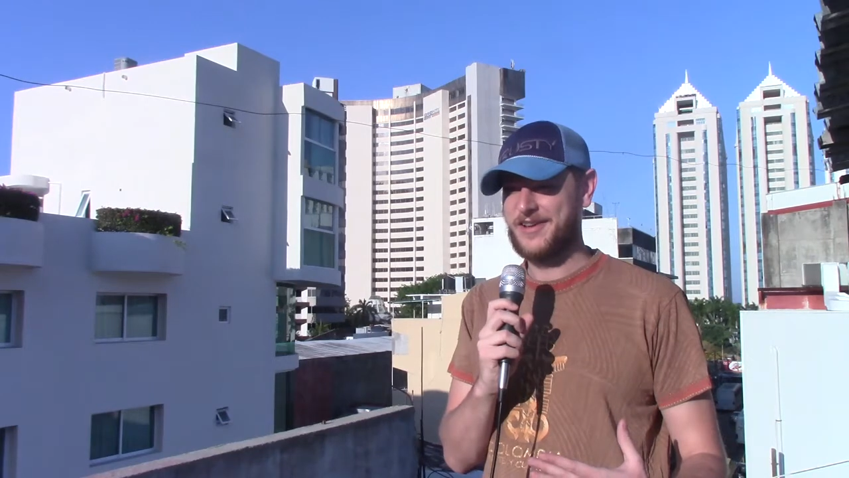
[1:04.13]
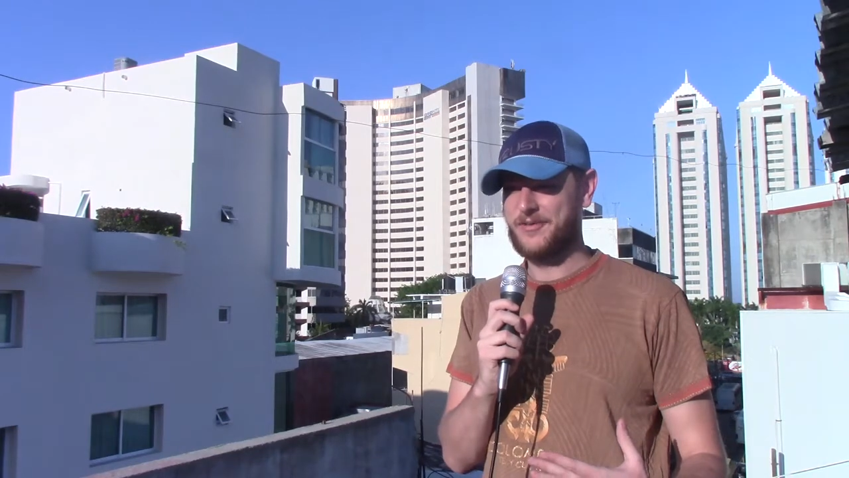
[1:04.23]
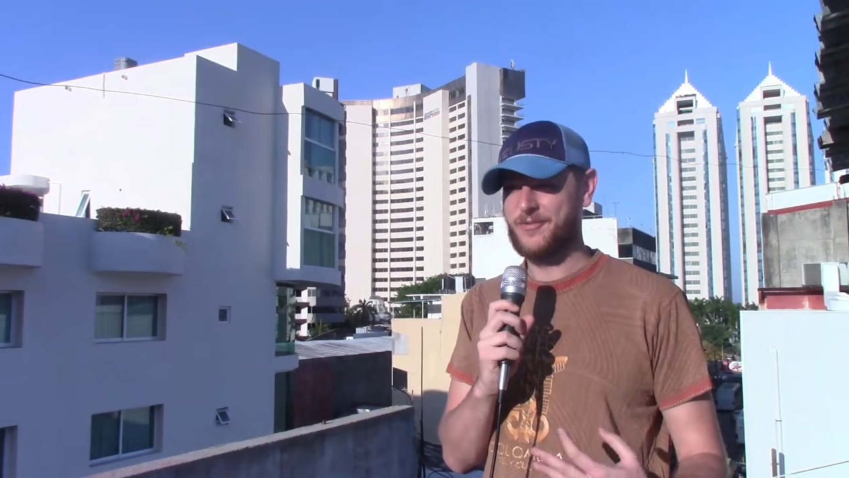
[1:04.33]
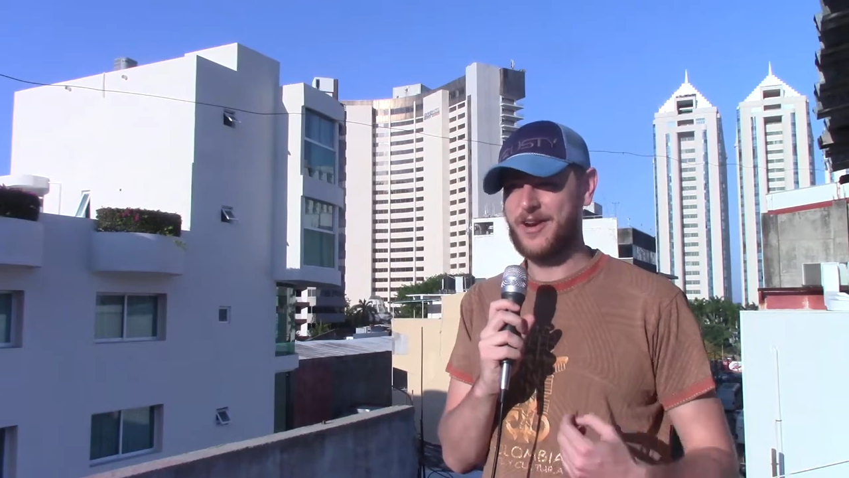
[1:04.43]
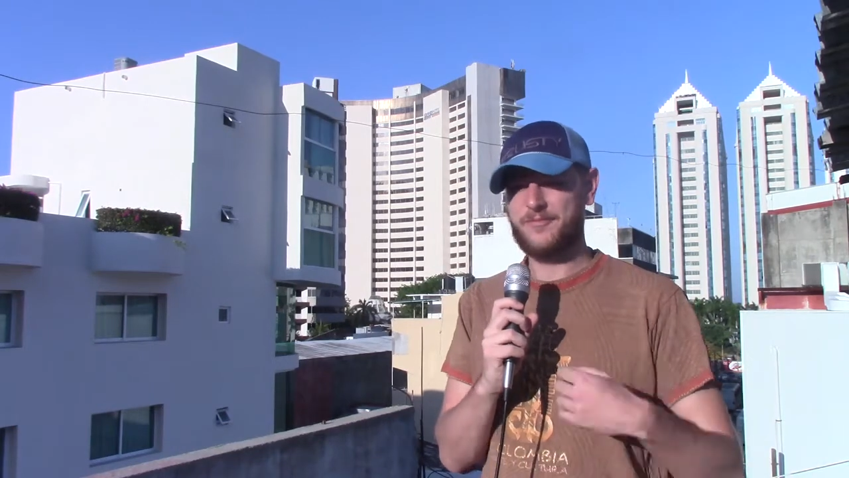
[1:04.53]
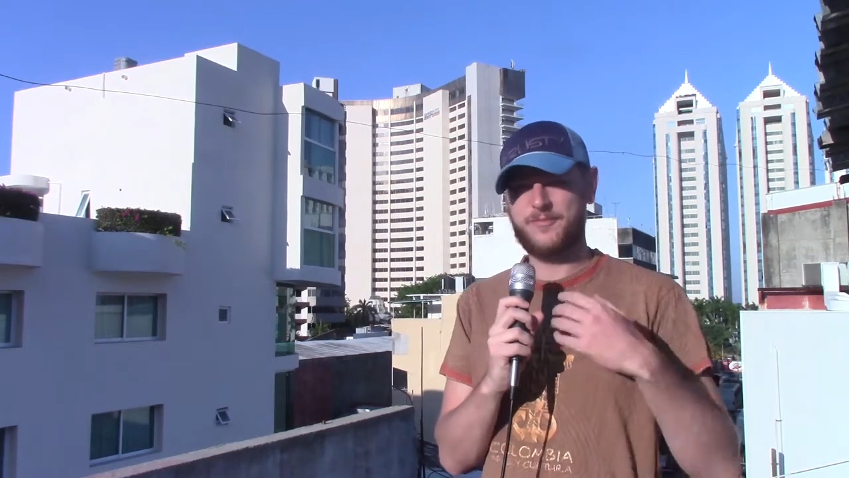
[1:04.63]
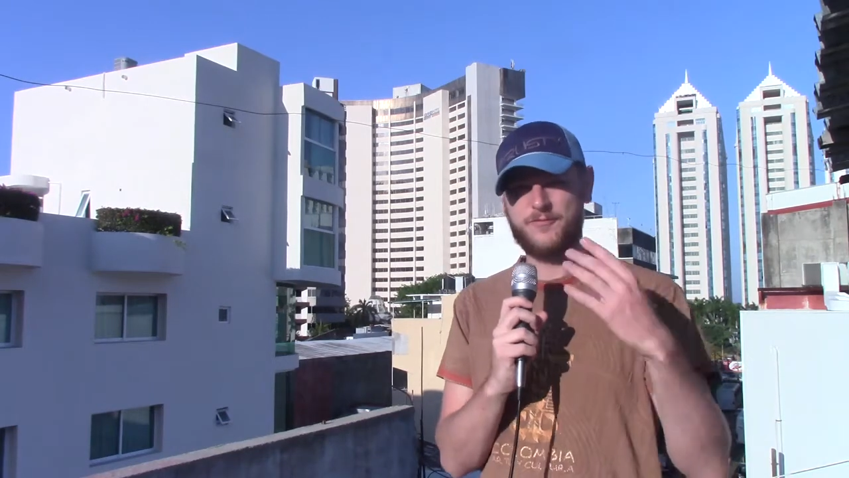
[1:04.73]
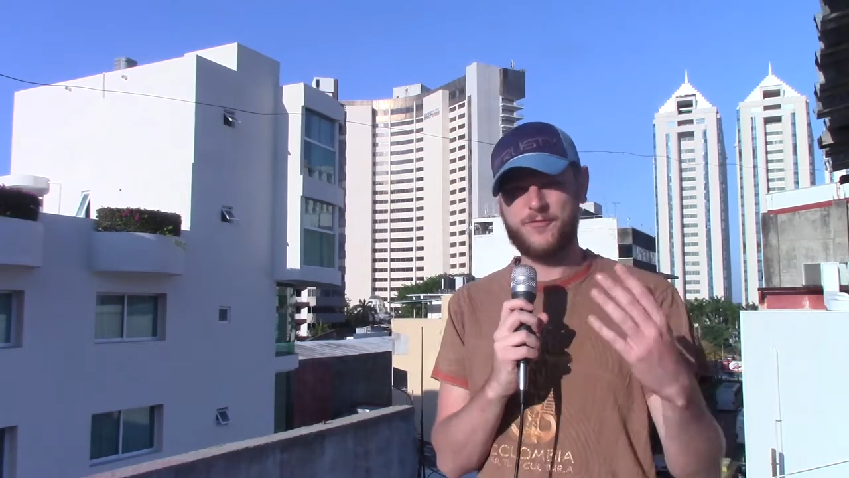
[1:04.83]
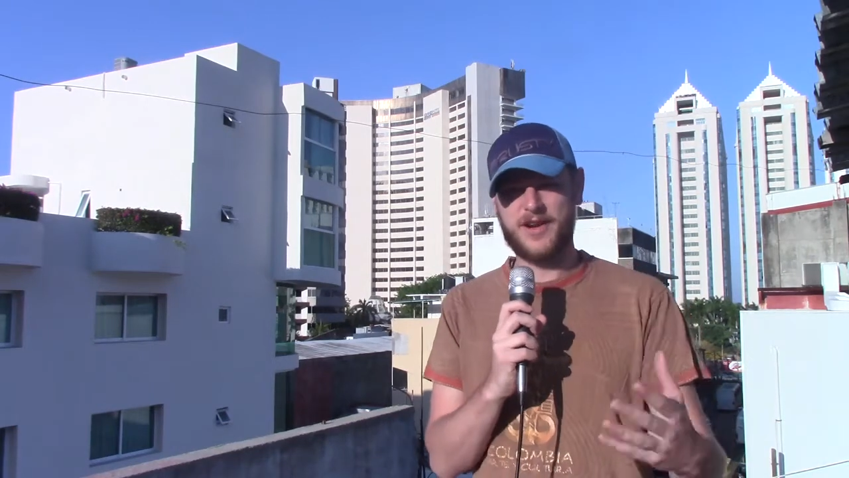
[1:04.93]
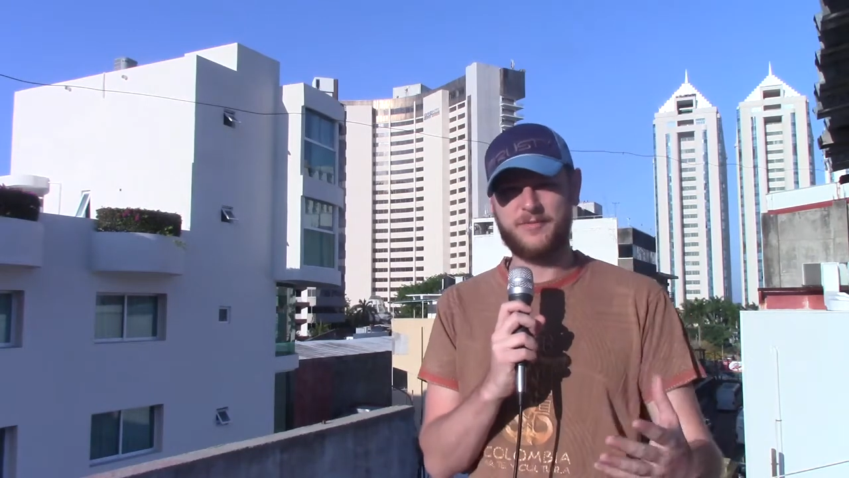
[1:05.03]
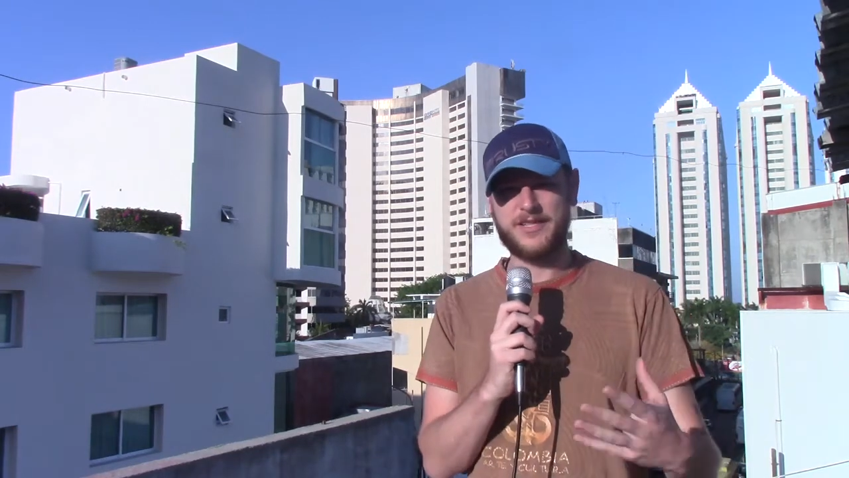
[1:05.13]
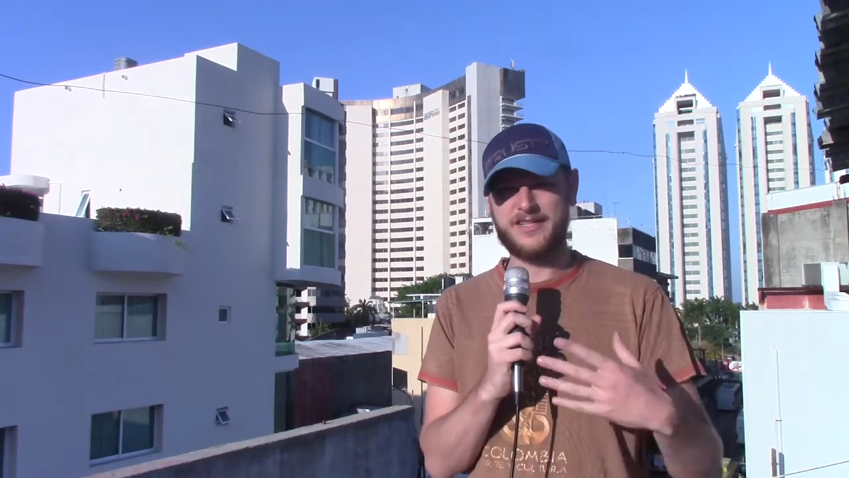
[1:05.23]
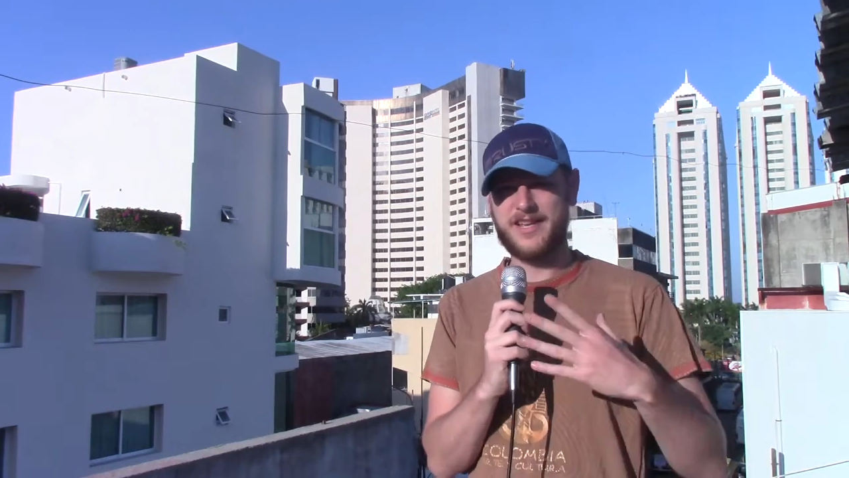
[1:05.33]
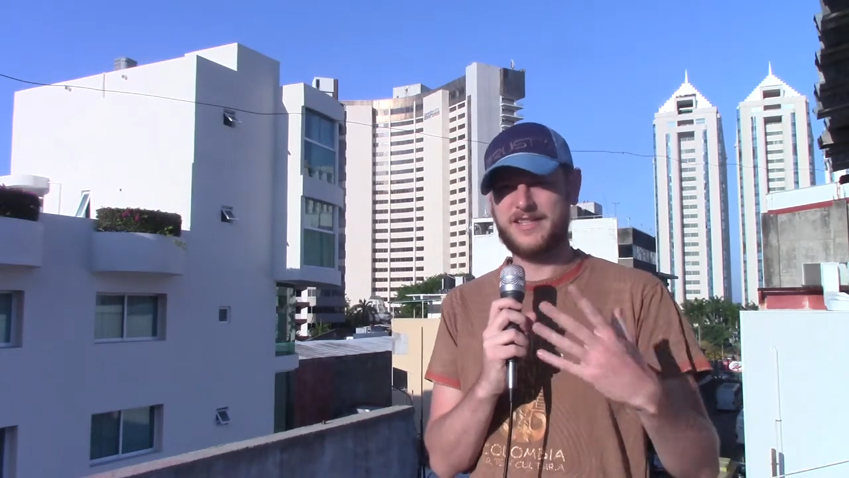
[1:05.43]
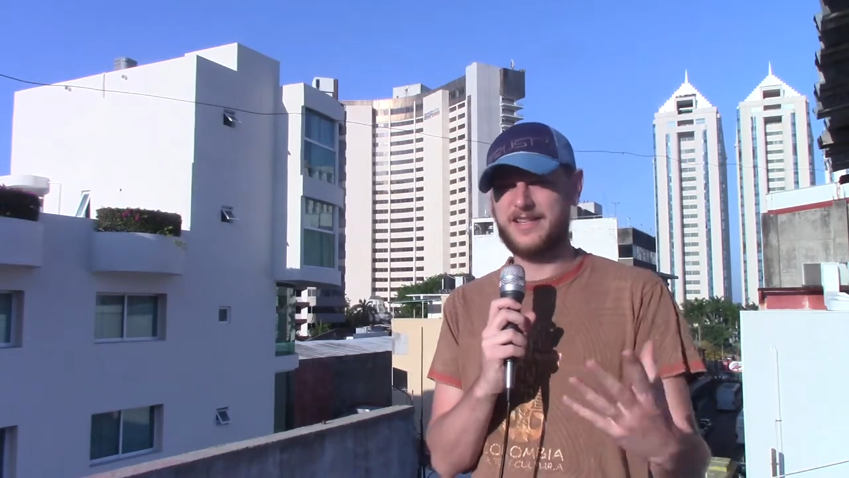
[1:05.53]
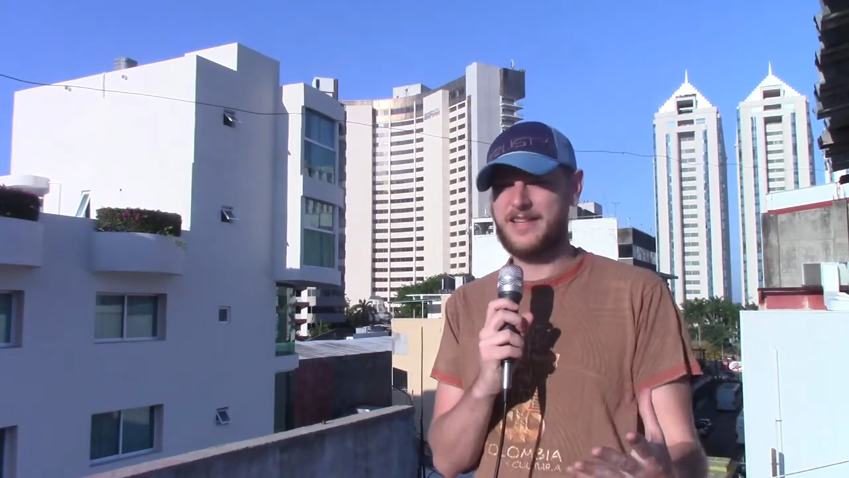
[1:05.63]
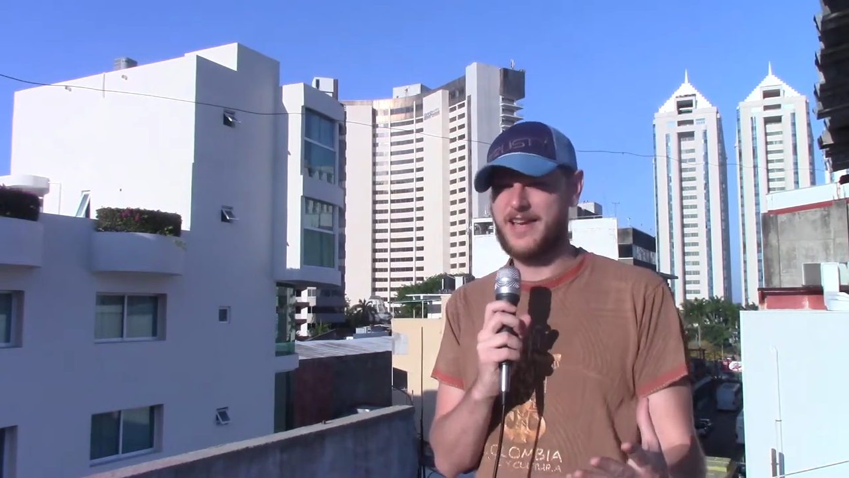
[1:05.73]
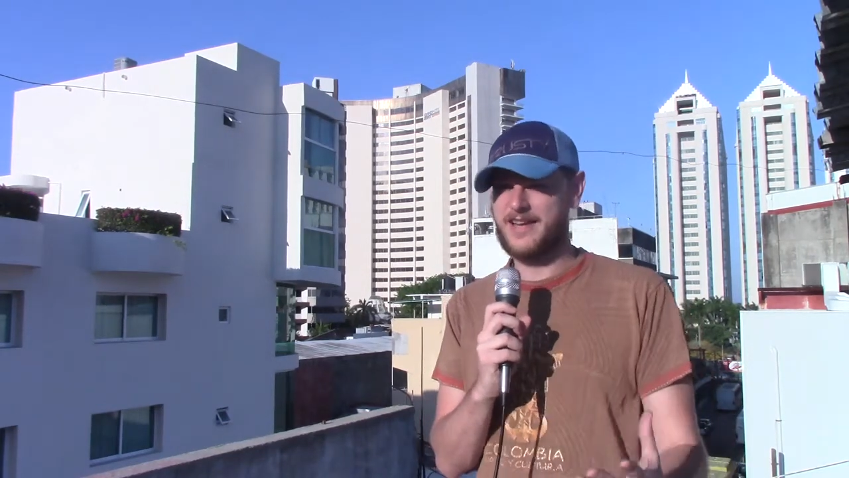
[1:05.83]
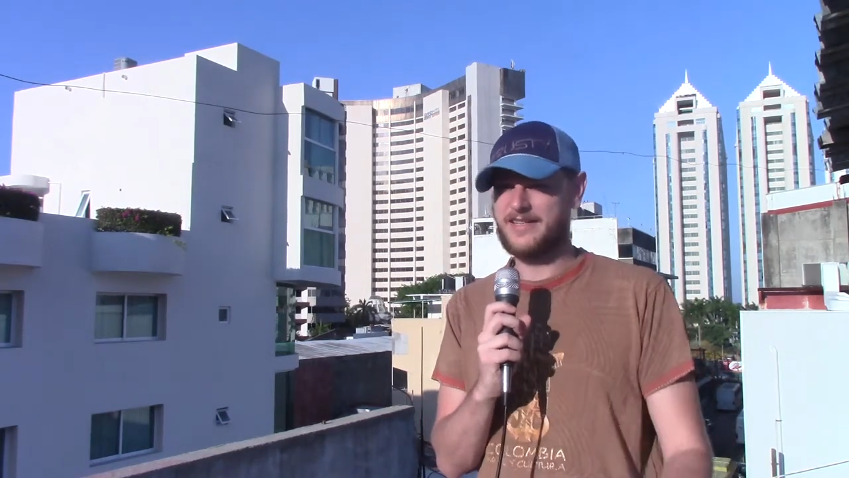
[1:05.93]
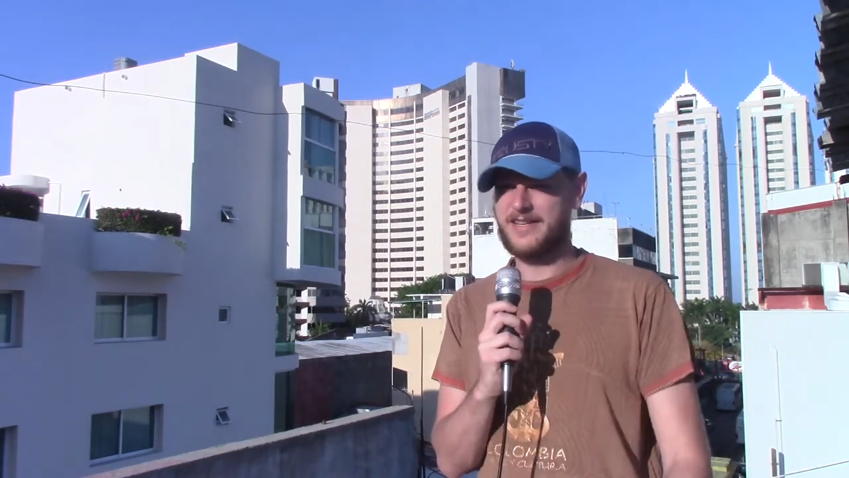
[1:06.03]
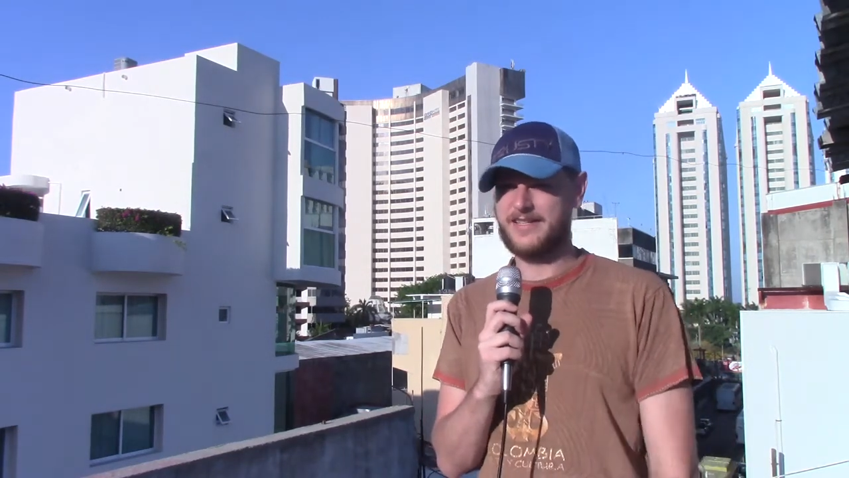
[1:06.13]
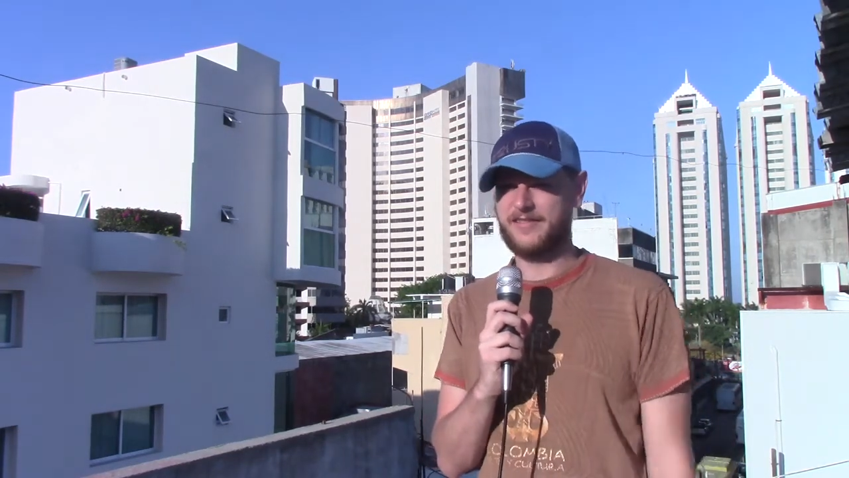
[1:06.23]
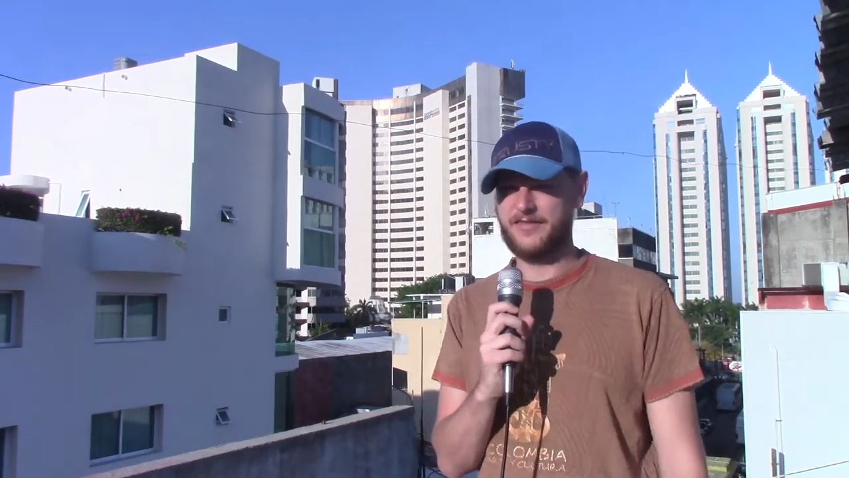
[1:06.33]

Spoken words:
when I'm discussing the ideas of